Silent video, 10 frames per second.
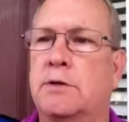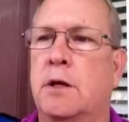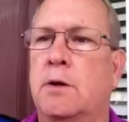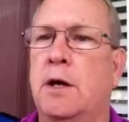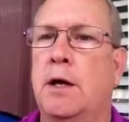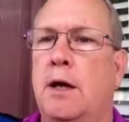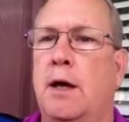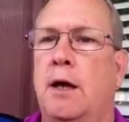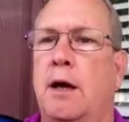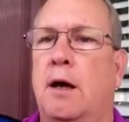So
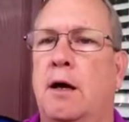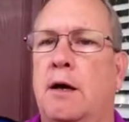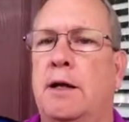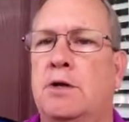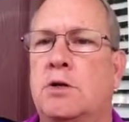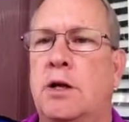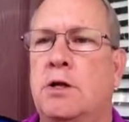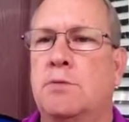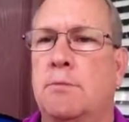each